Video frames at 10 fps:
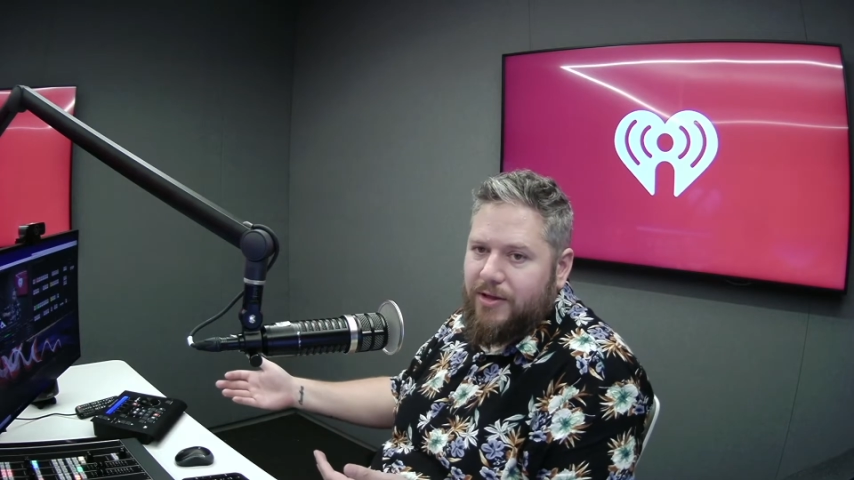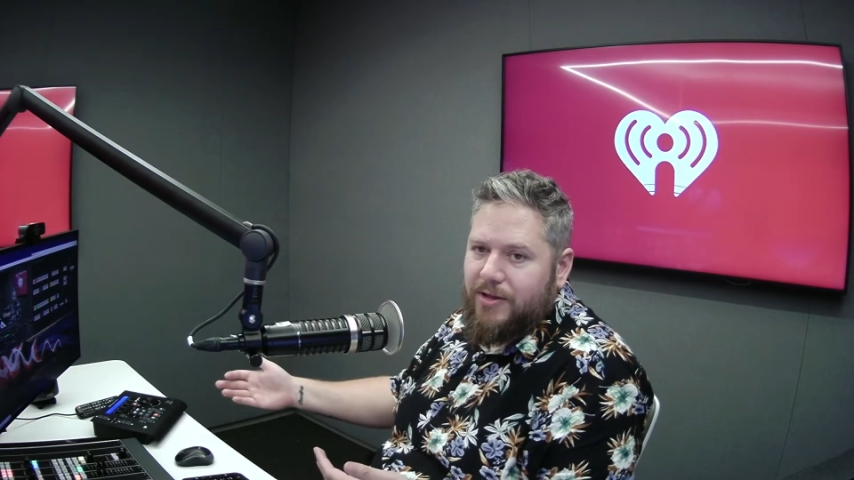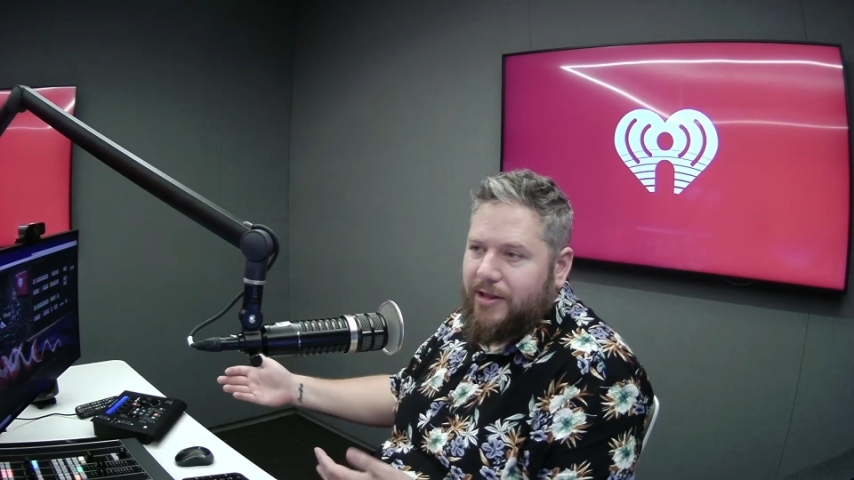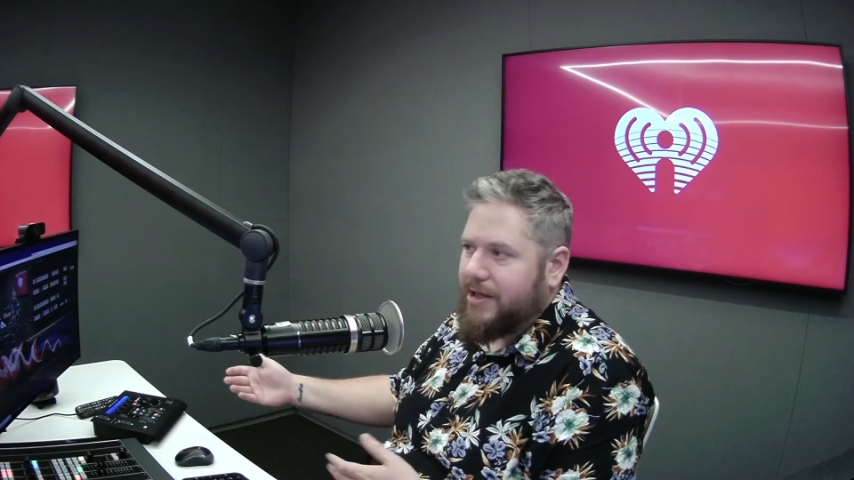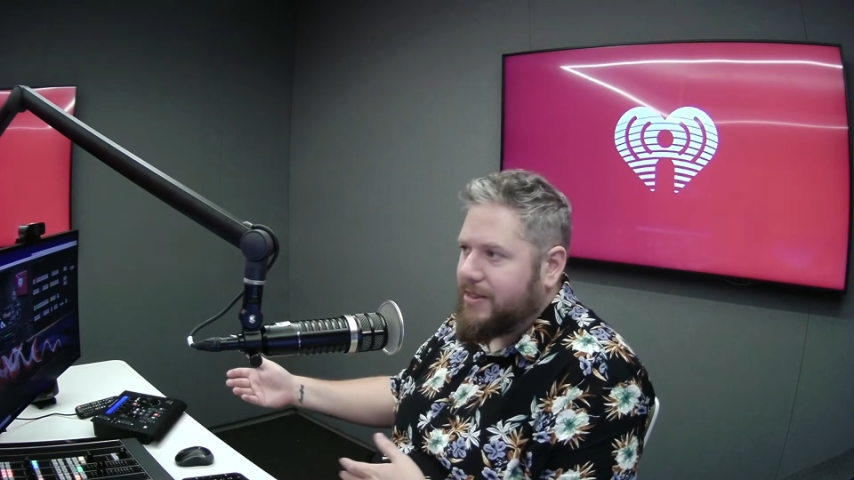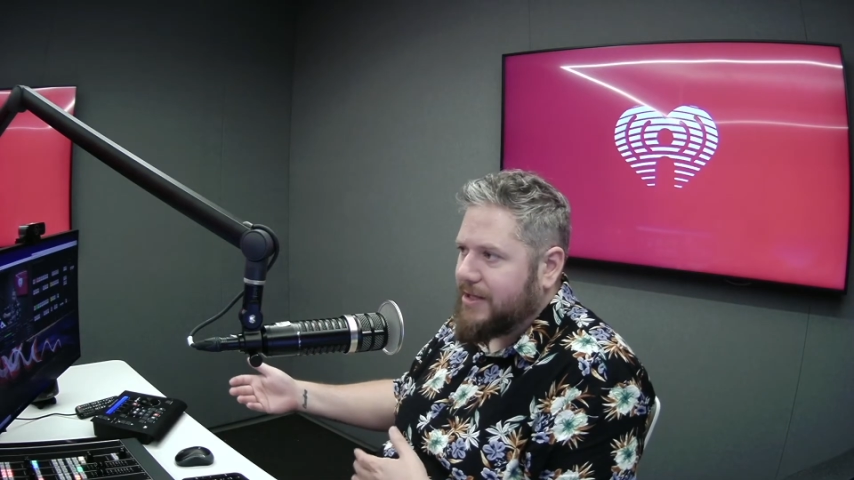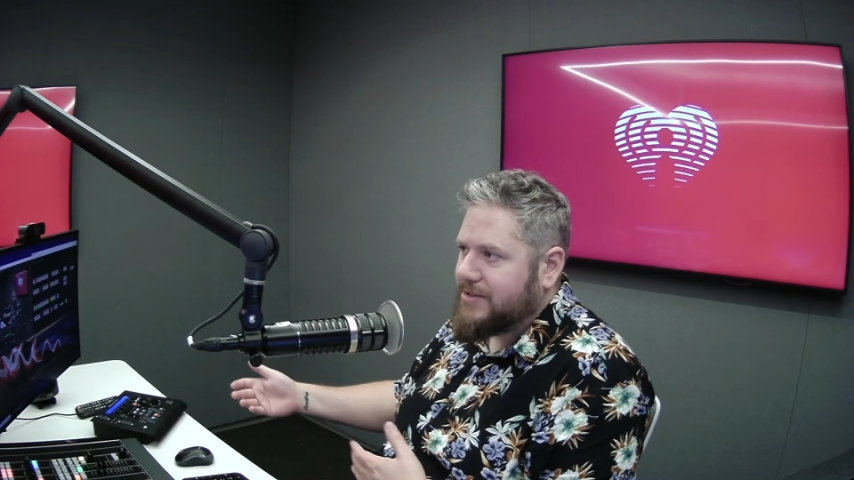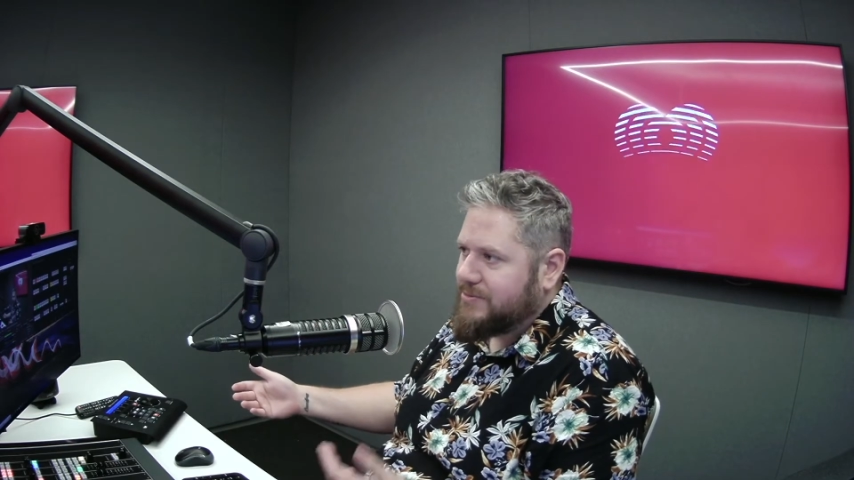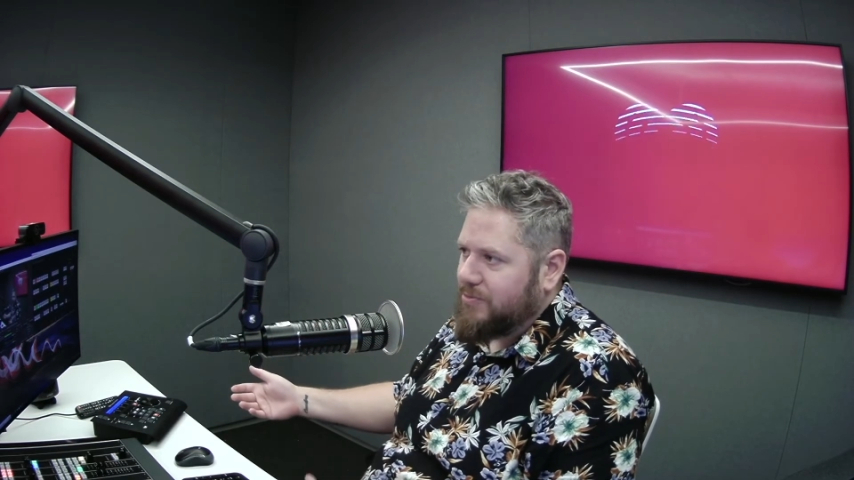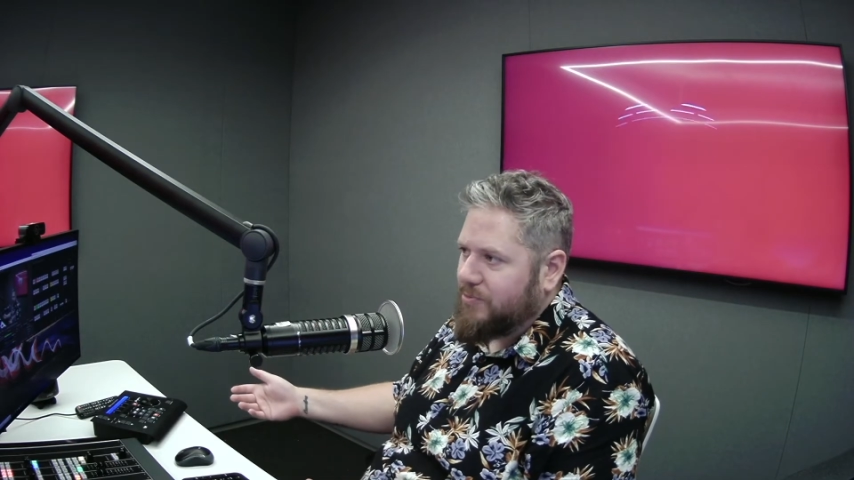Like that's
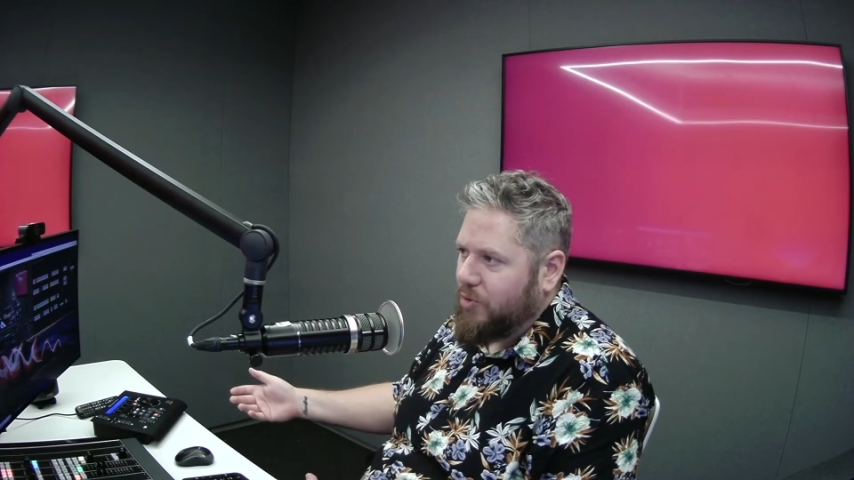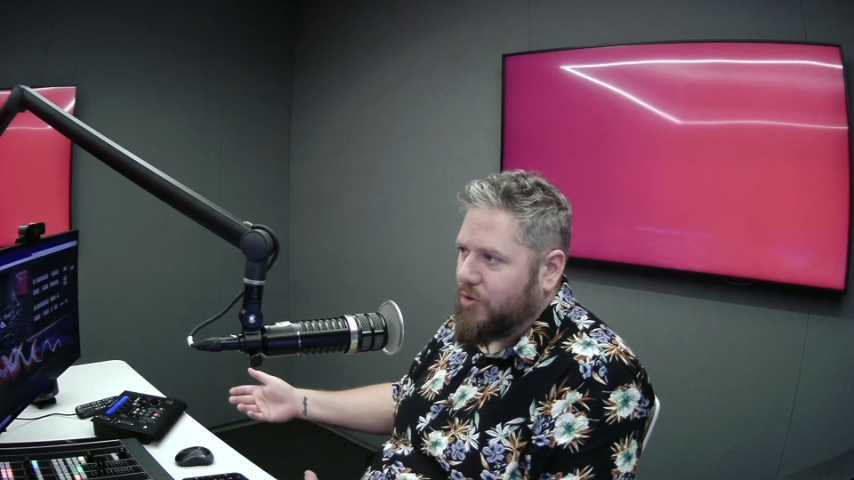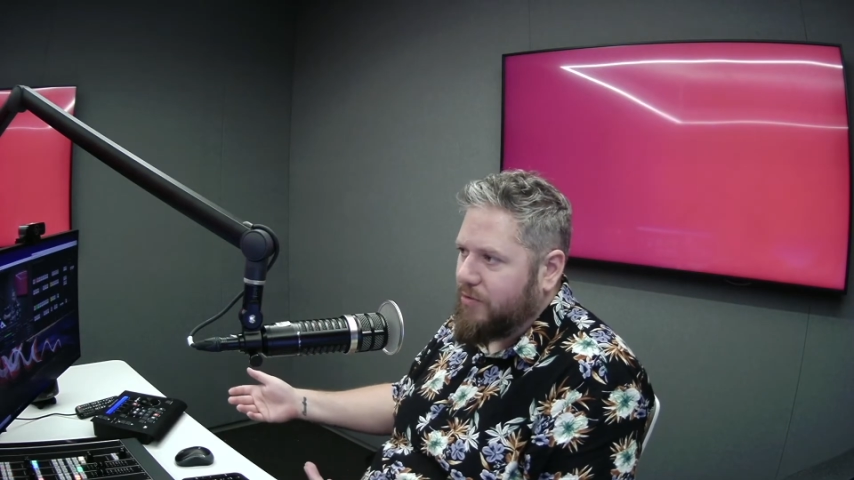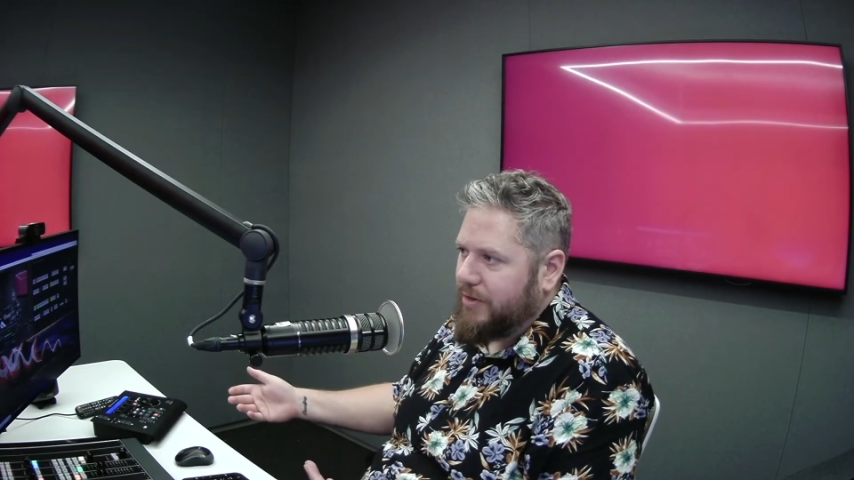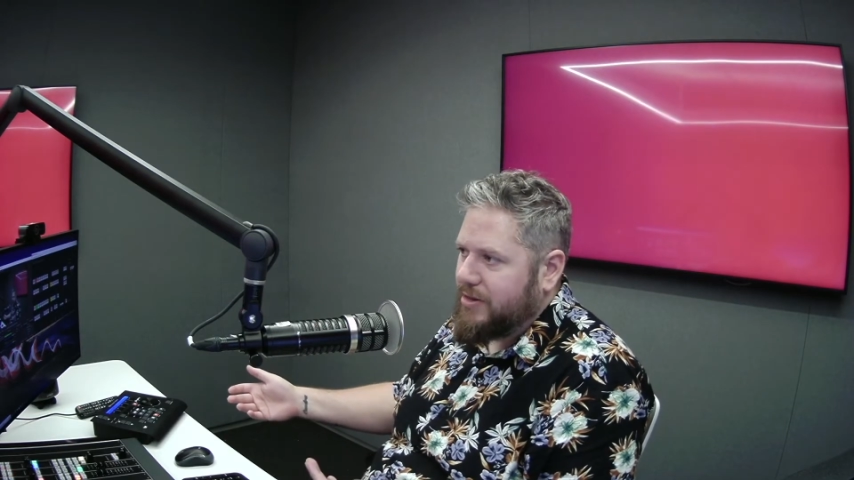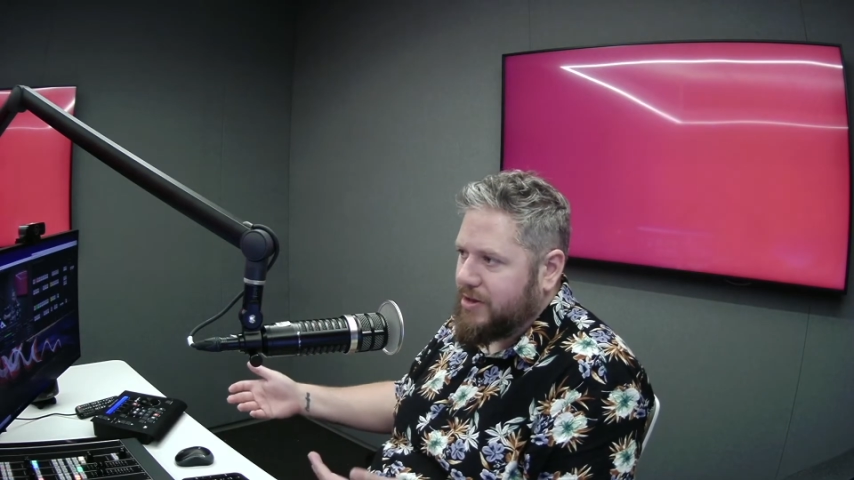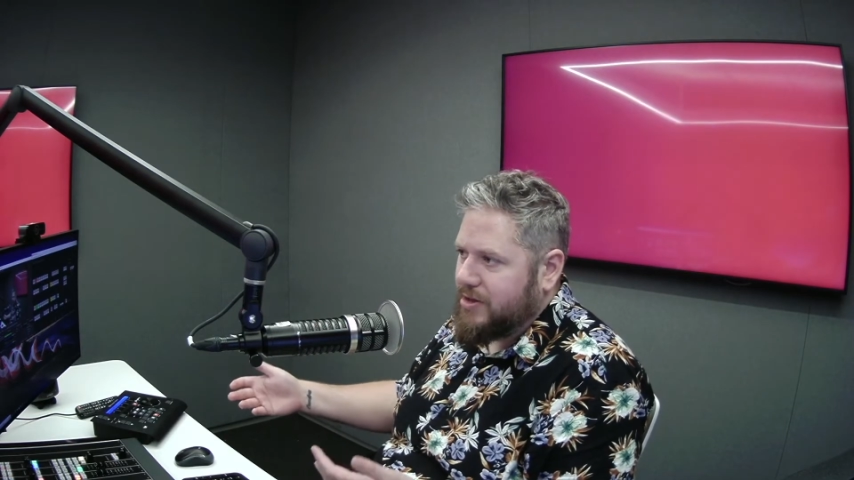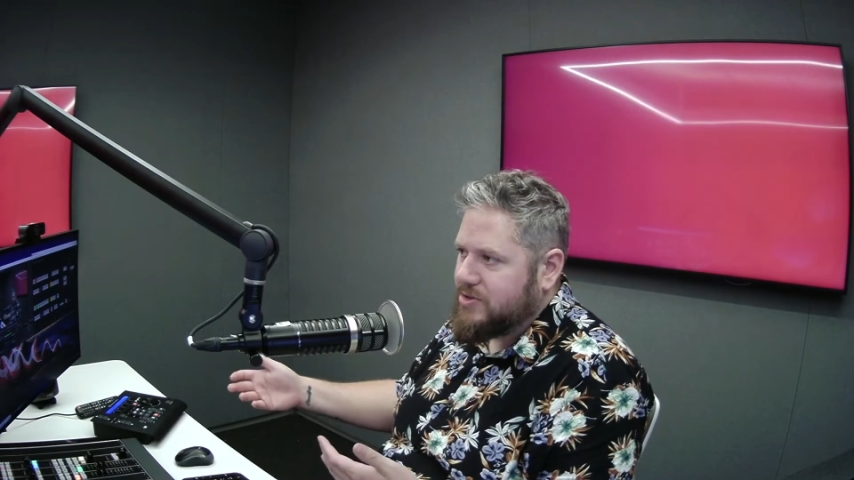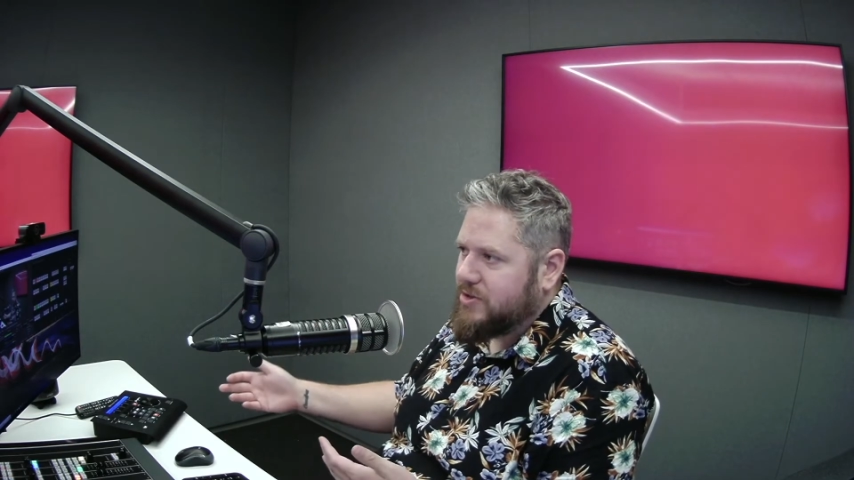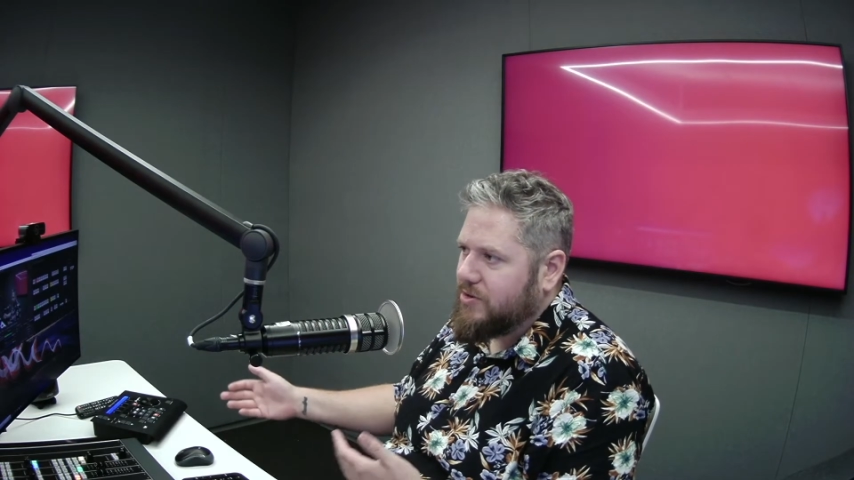more like the
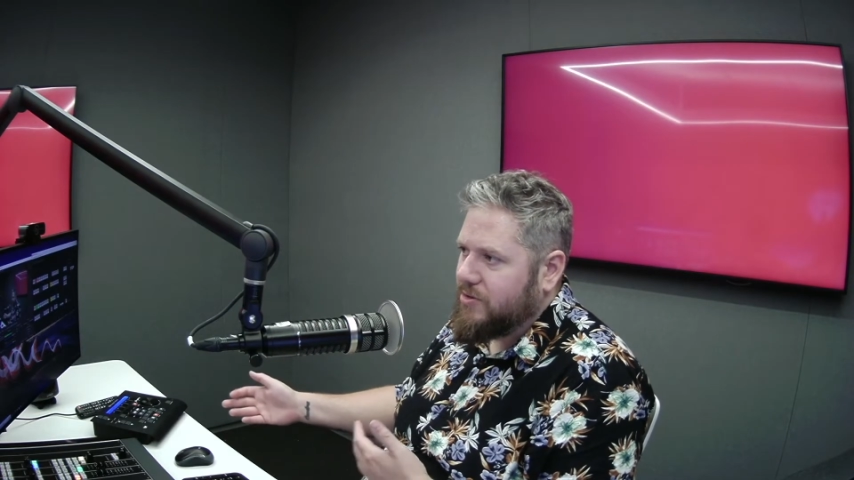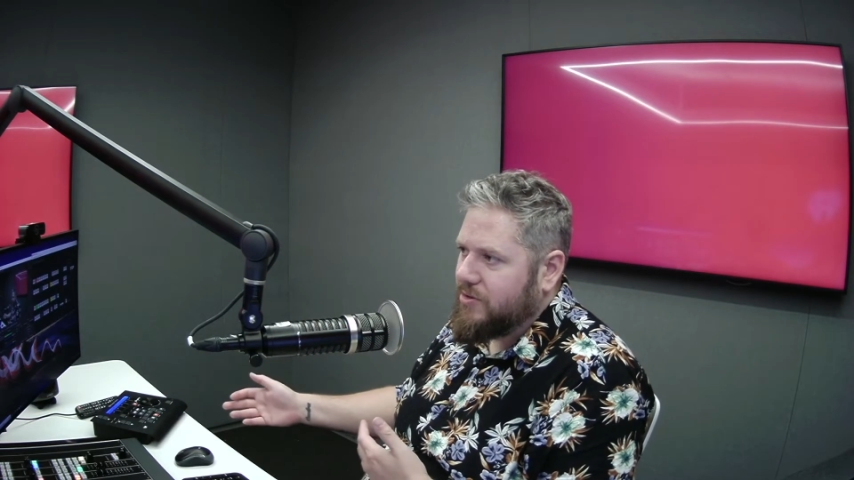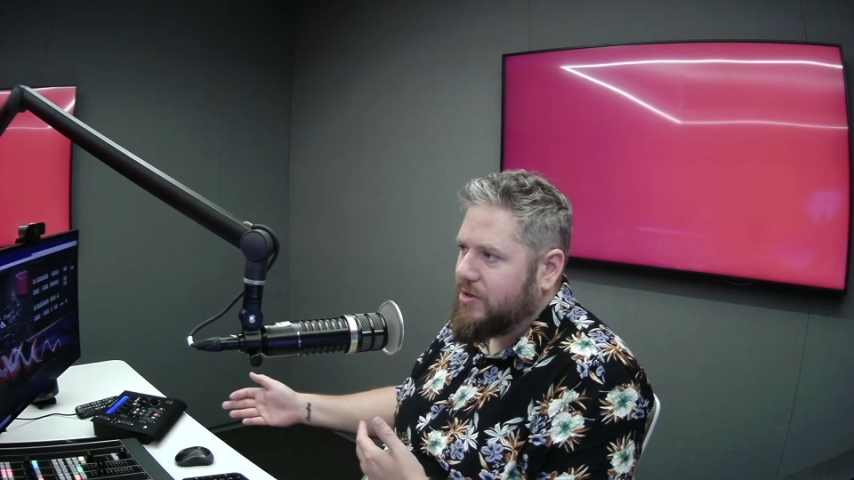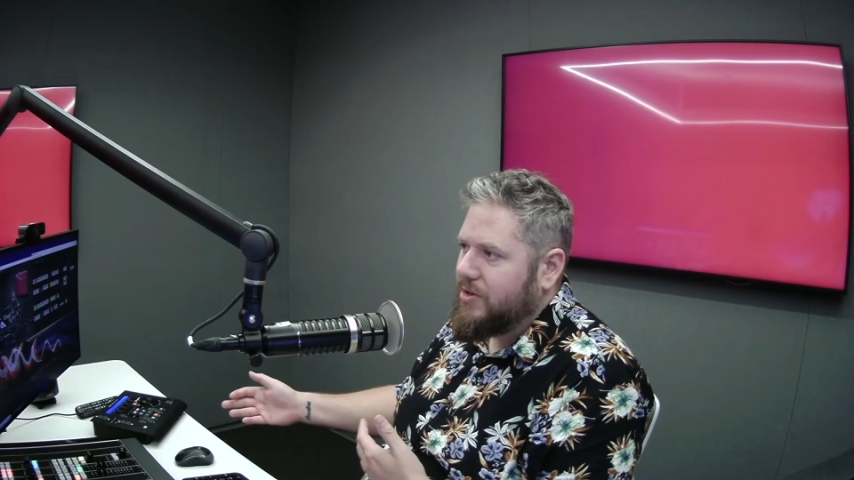concern,